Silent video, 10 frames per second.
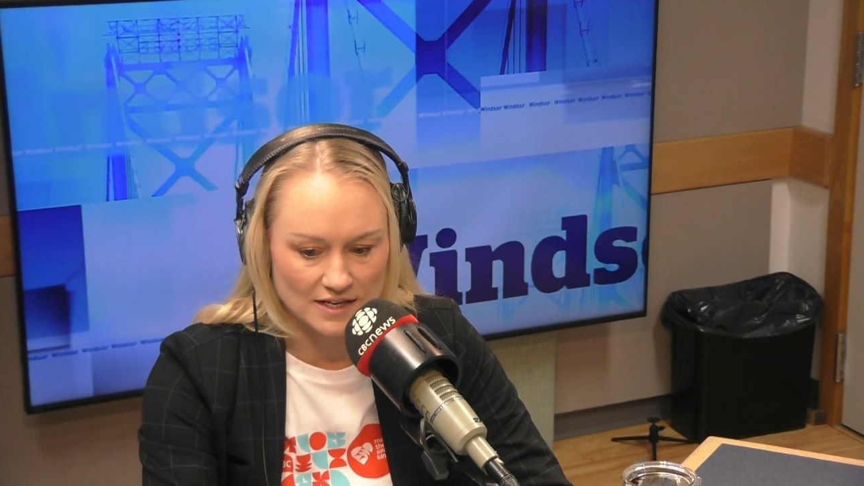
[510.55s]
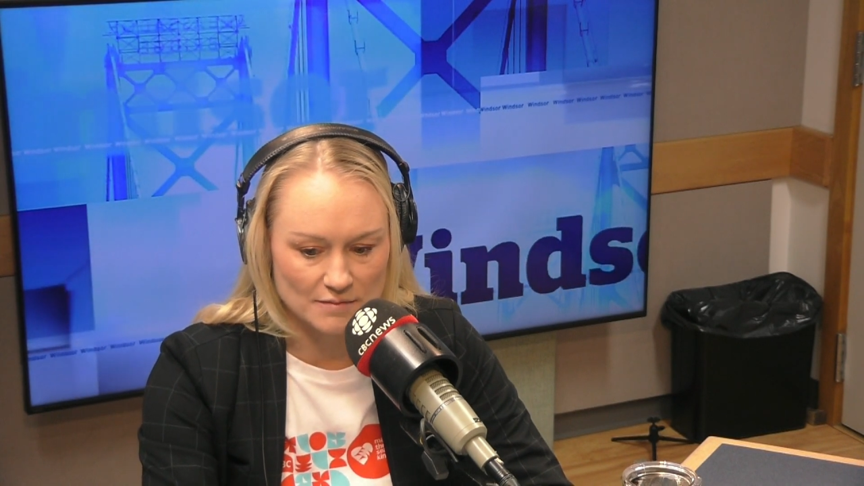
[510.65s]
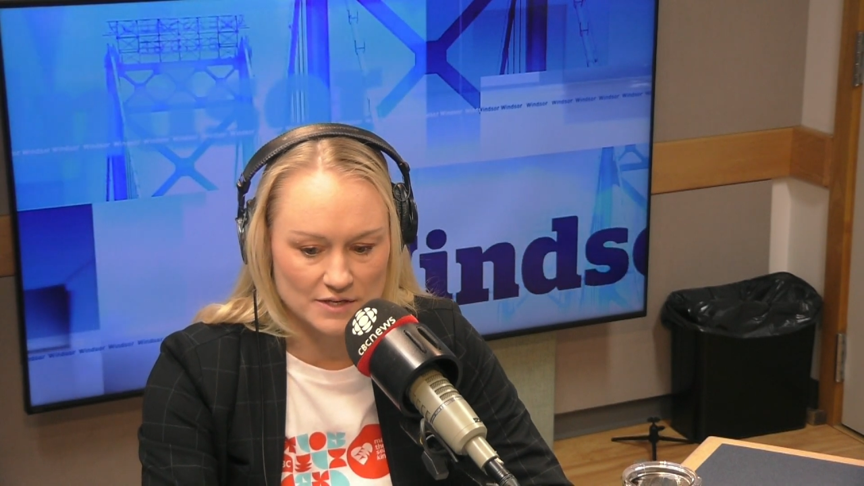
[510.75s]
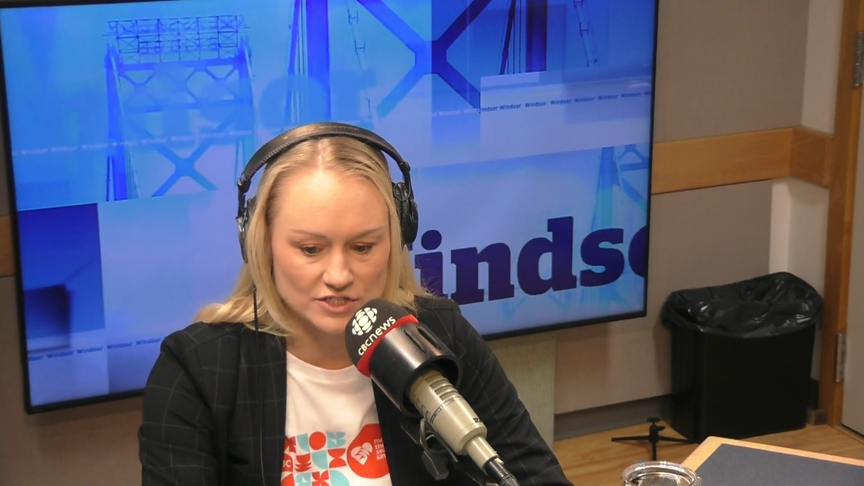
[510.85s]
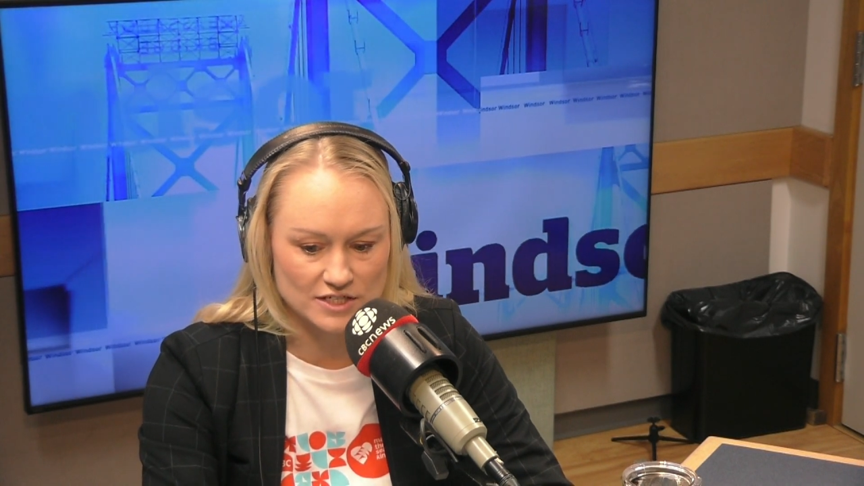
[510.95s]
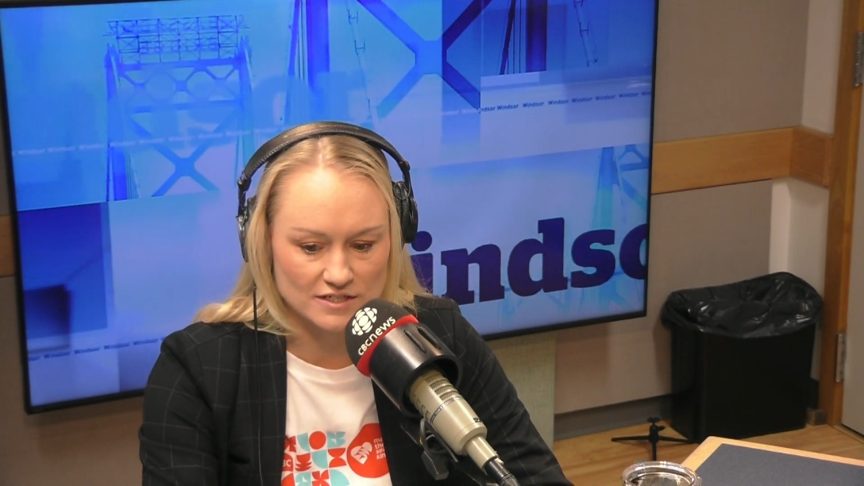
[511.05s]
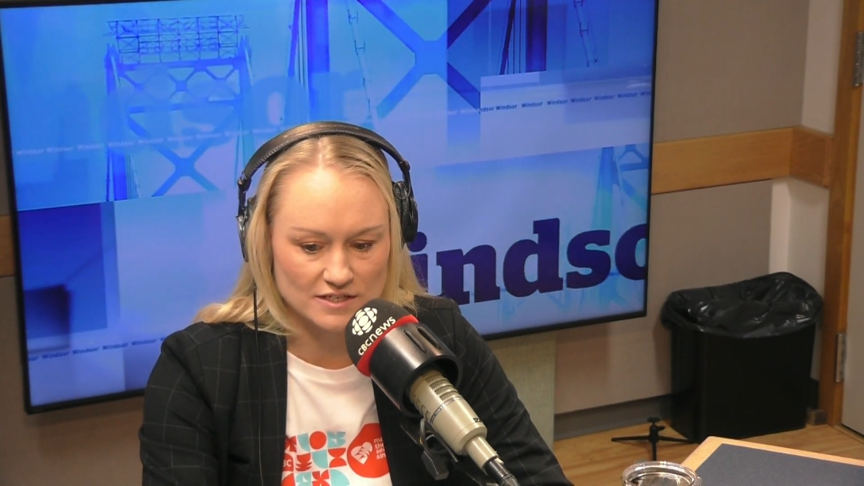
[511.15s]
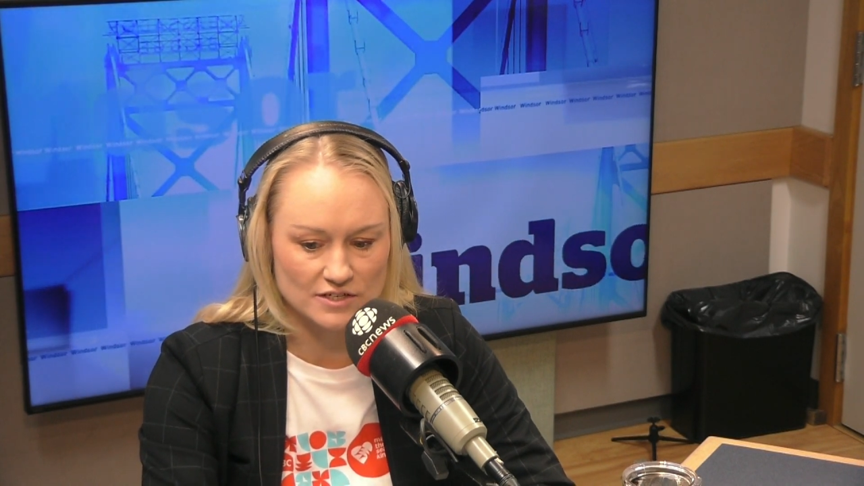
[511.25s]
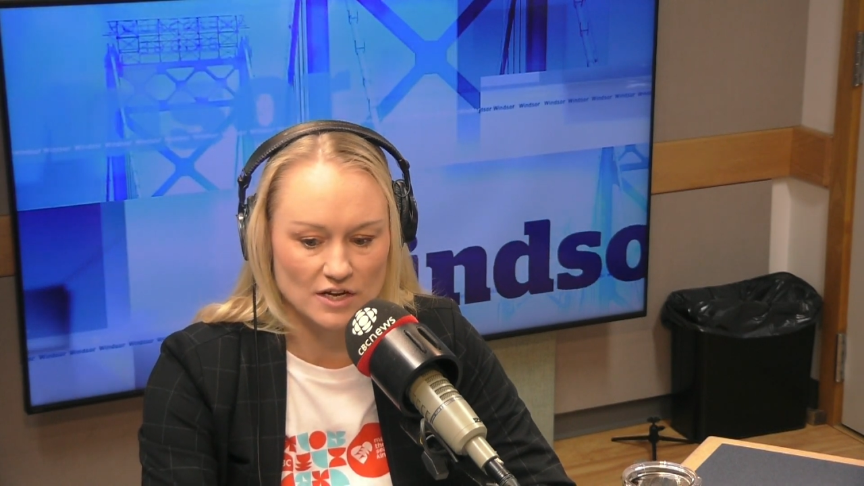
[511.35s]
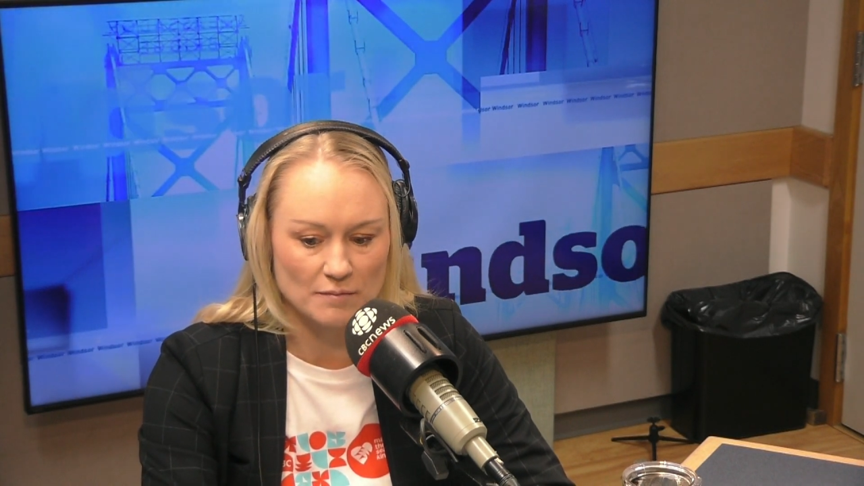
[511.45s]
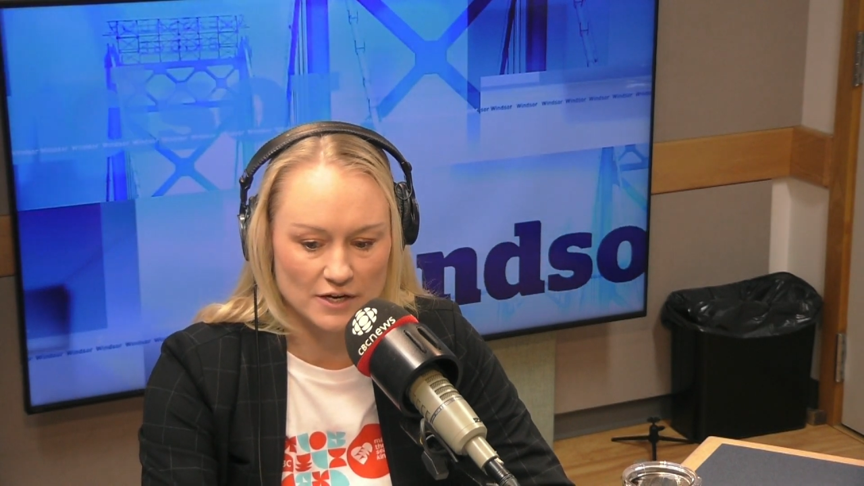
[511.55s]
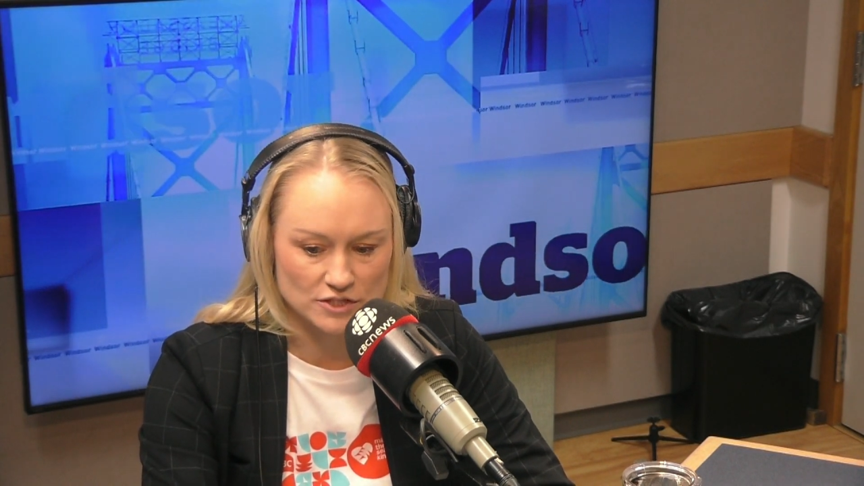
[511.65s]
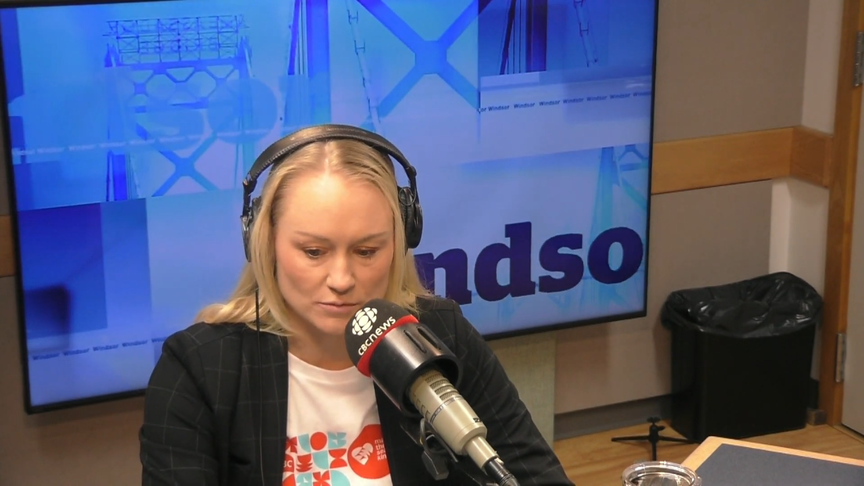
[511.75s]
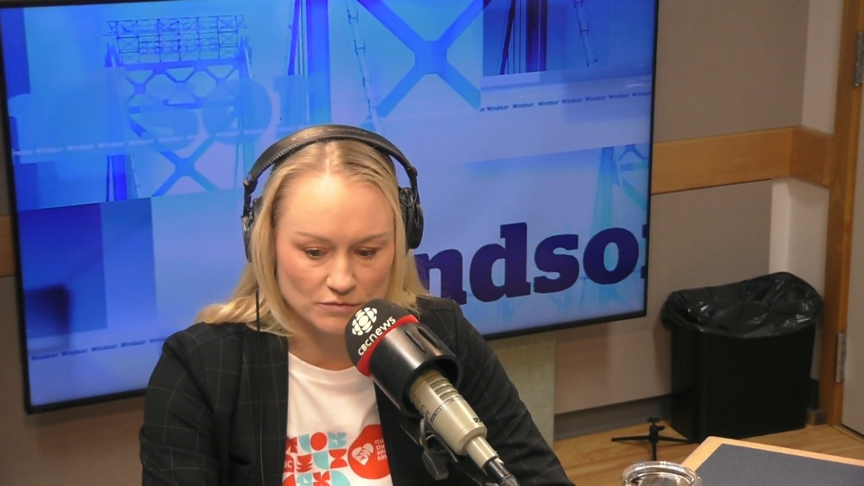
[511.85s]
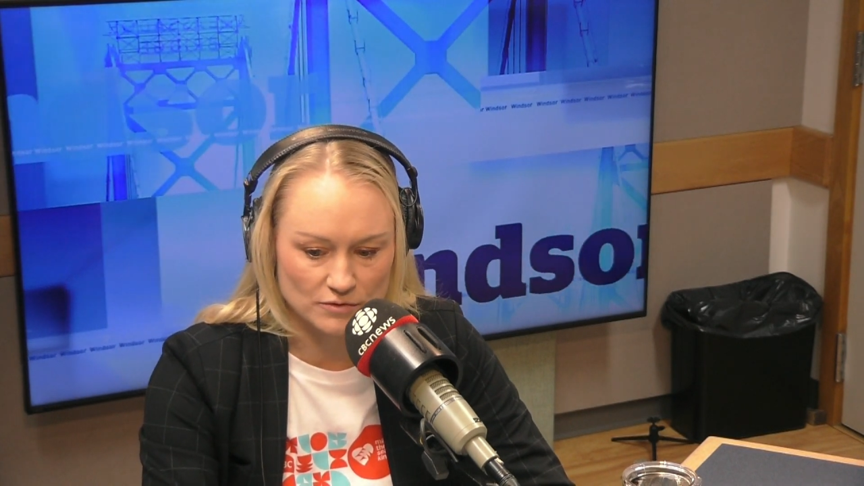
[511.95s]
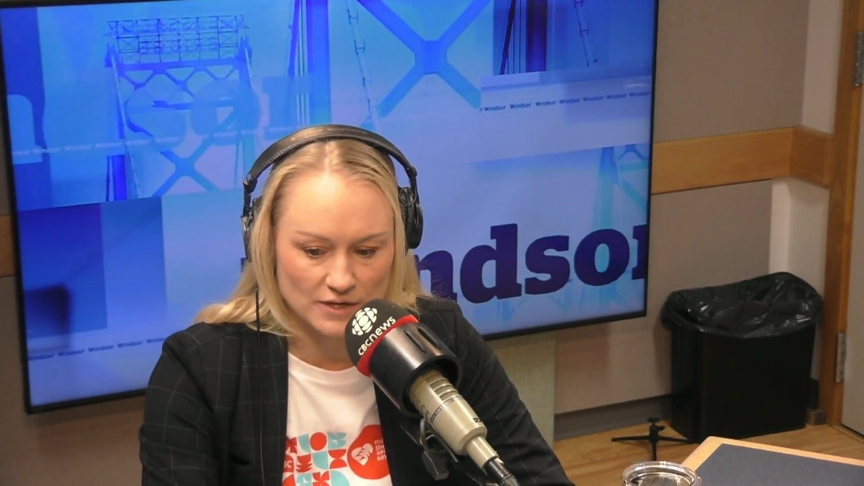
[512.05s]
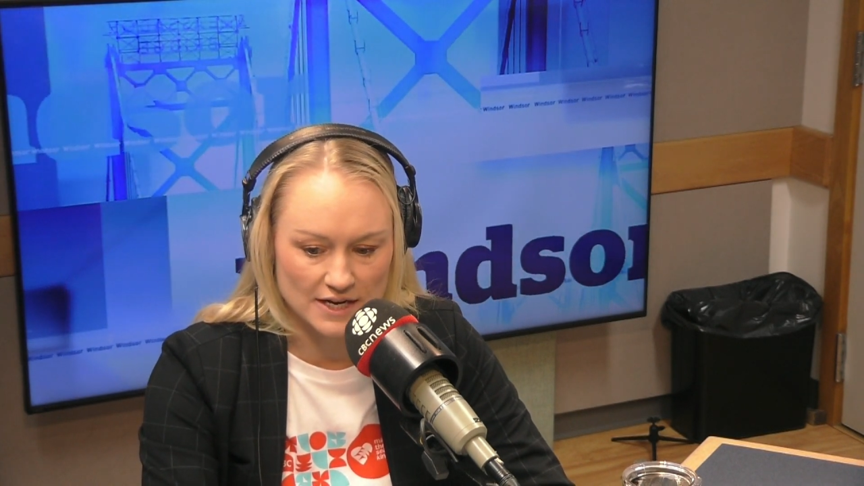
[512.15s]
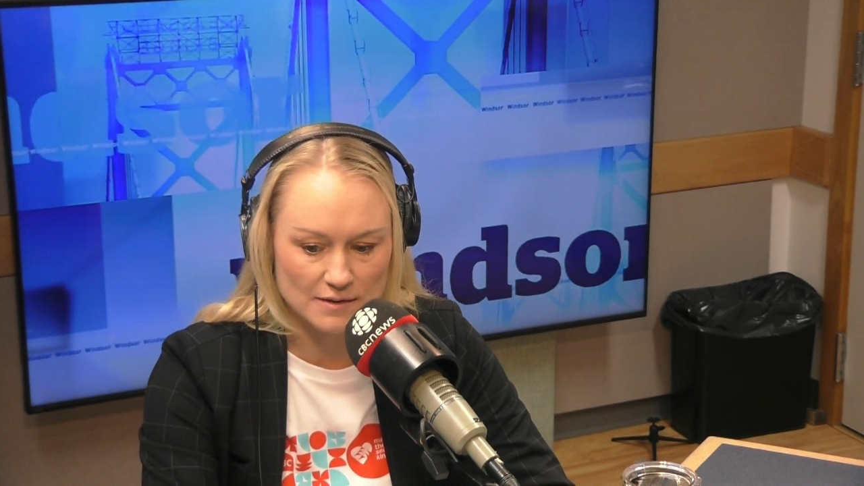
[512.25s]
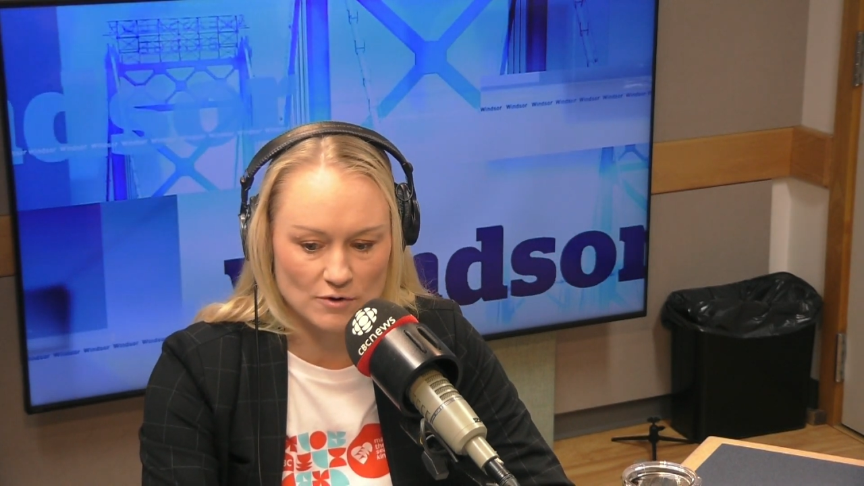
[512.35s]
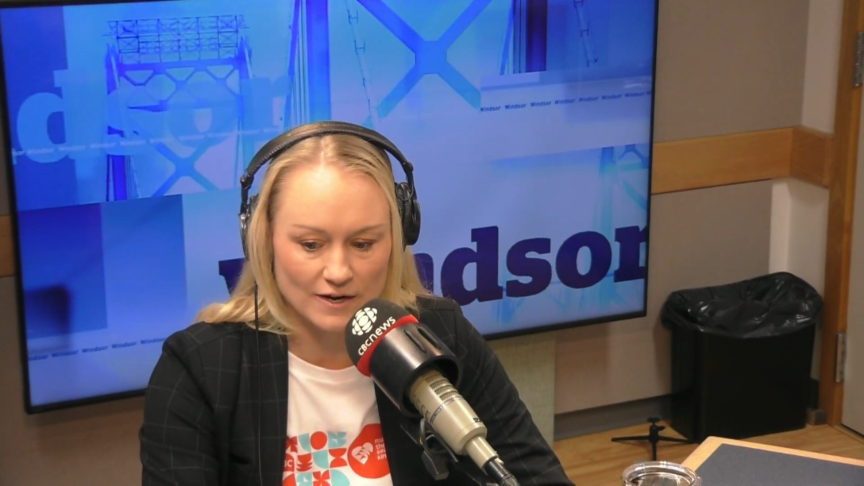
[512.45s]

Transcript: Admission, a non-perishable food item,